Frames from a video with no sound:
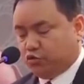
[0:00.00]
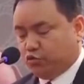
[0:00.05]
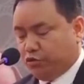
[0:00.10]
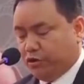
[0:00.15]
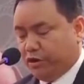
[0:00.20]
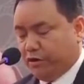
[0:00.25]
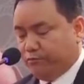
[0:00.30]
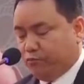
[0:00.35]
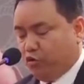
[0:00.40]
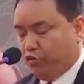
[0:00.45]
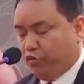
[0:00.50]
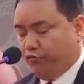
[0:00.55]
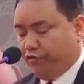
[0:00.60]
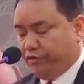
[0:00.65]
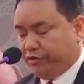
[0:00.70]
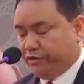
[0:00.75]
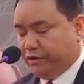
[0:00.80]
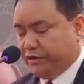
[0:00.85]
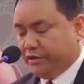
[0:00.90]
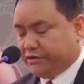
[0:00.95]
Dhaka and
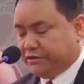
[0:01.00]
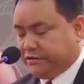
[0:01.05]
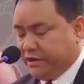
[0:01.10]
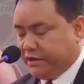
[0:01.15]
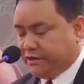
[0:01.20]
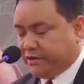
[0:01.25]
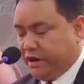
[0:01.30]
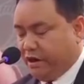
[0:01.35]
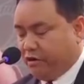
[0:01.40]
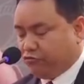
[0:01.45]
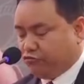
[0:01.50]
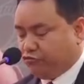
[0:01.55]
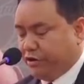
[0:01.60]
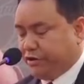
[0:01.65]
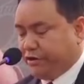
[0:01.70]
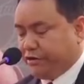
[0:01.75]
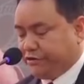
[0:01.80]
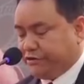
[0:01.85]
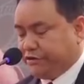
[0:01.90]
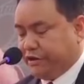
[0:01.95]
the Department of
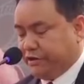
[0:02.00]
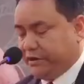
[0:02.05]
Arts